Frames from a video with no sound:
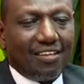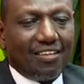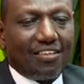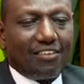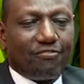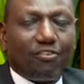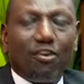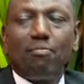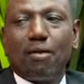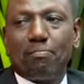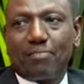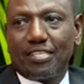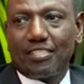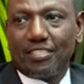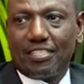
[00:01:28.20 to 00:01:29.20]
The former
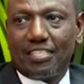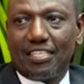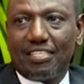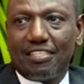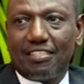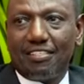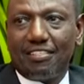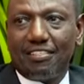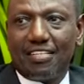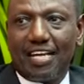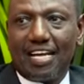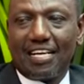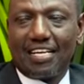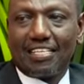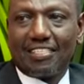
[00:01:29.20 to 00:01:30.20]
president
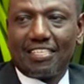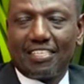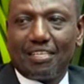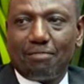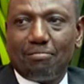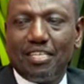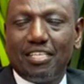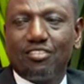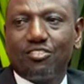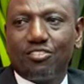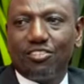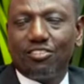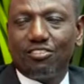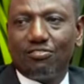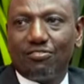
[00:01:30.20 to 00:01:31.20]
directed the
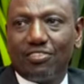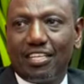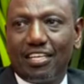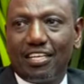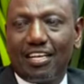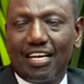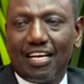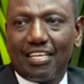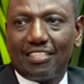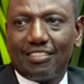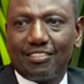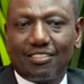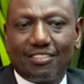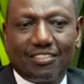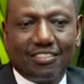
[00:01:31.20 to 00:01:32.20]
Ministry of uh,
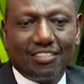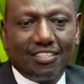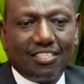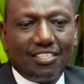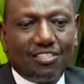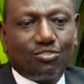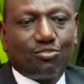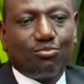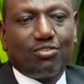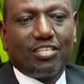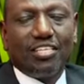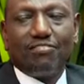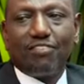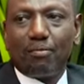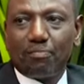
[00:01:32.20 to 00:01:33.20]
Lands to
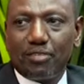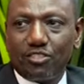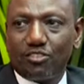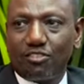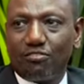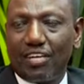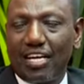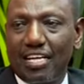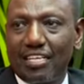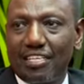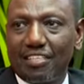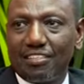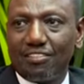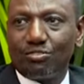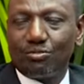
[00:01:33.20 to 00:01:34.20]
give a piece of
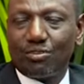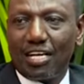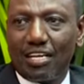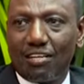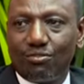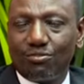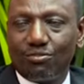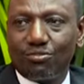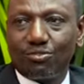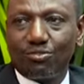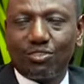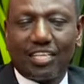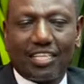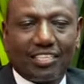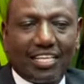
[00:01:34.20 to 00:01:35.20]
land to Kanu
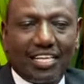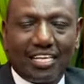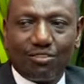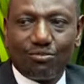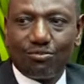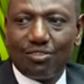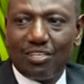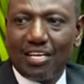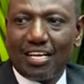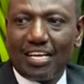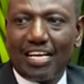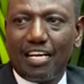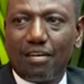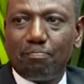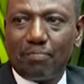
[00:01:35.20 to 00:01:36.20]
so that Kanu
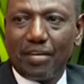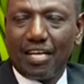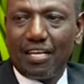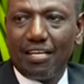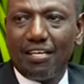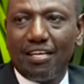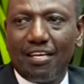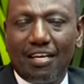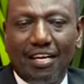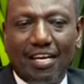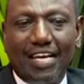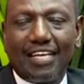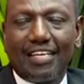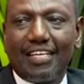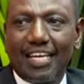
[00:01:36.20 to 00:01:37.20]
can pay
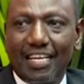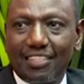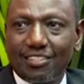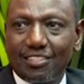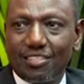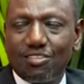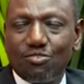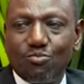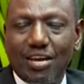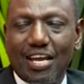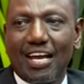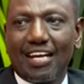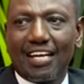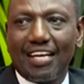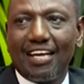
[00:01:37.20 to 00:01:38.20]
a debt
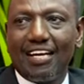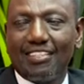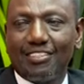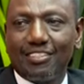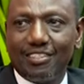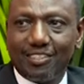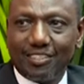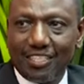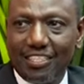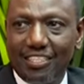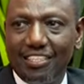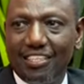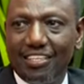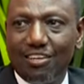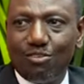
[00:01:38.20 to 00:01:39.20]
where
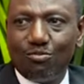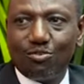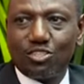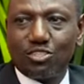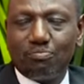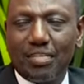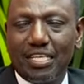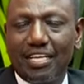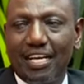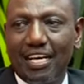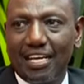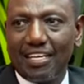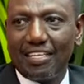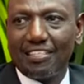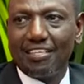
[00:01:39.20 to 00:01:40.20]
KICC was being
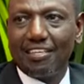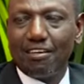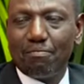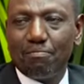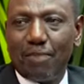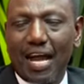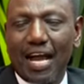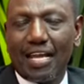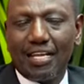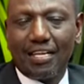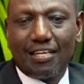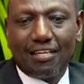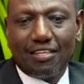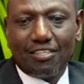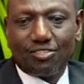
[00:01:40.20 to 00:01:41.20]
held by
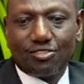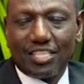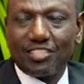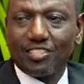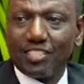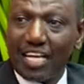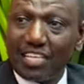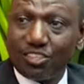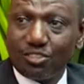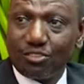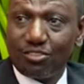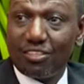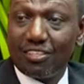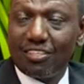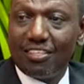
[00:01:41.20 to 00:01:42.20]

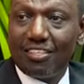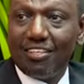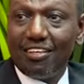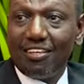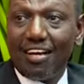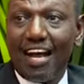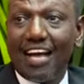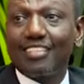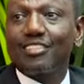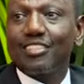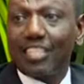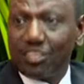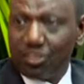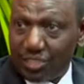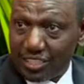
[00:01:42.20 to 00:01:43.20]
transnational as
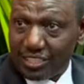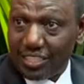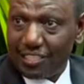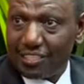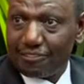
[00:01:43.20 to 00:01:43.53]
security.